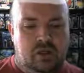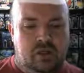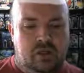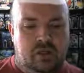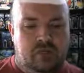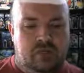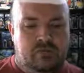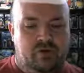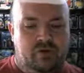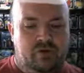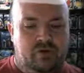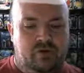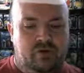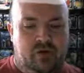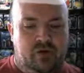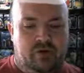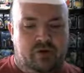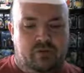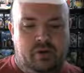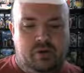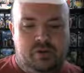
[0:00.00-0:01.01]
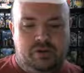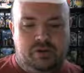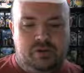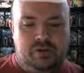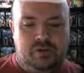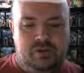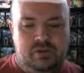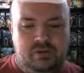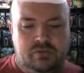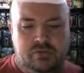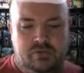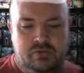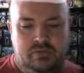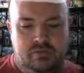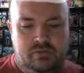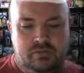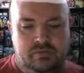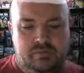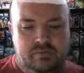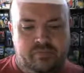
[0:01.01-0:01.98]
Never even got around
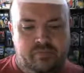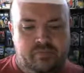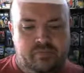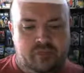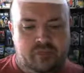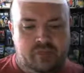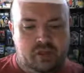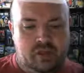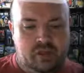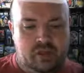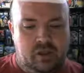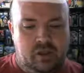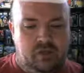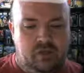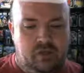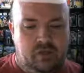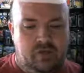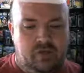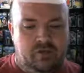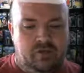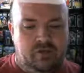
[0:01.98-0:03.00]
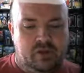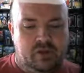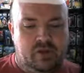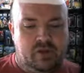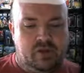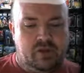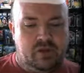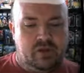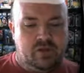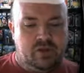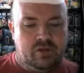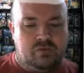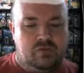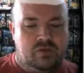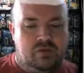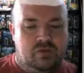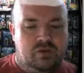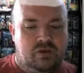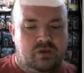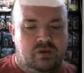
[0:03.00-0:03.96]
to claiming all of the keys
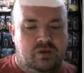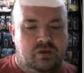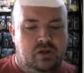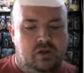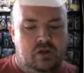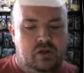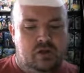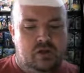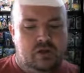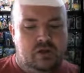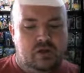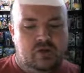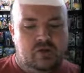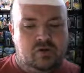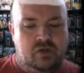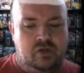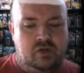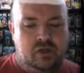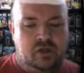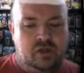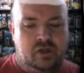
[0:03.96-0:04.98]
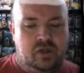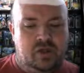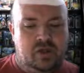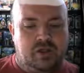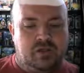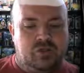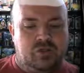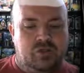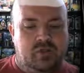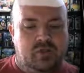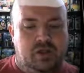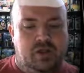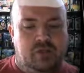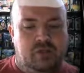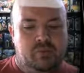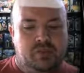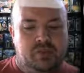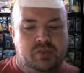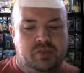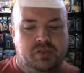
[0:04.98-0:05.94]
or trying to get the extra
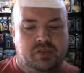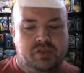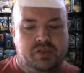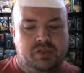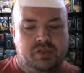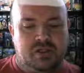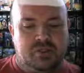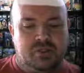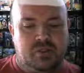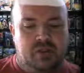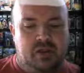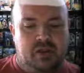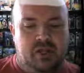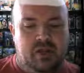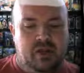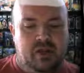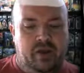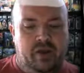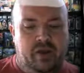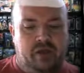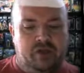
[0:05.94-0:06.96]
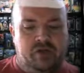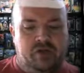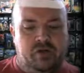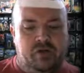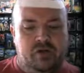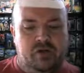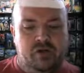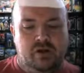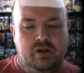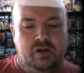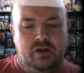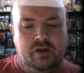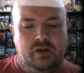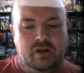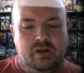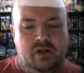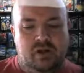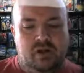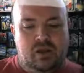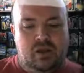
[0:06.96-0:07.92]
man, because spelling out extra
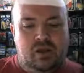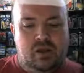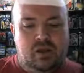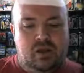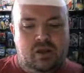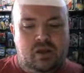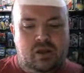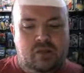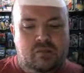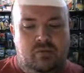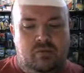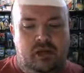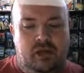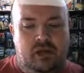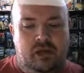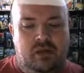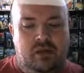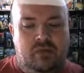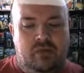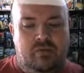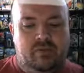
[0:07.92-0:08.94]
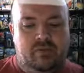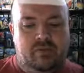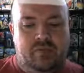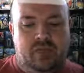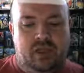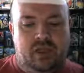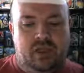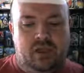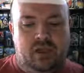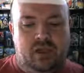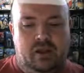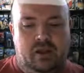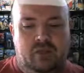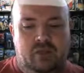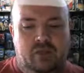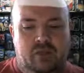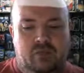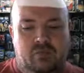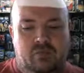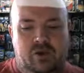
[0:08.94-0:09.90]
by getting
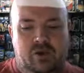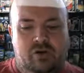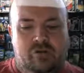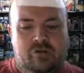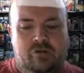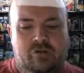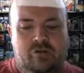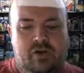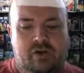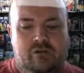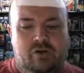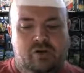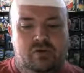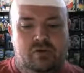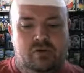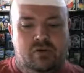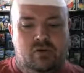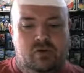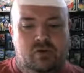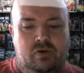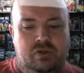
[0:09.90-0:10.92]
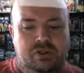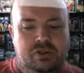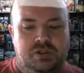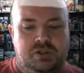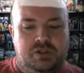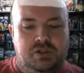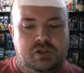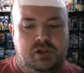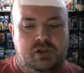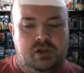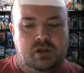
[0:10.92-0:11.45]
rid of 5 unicorns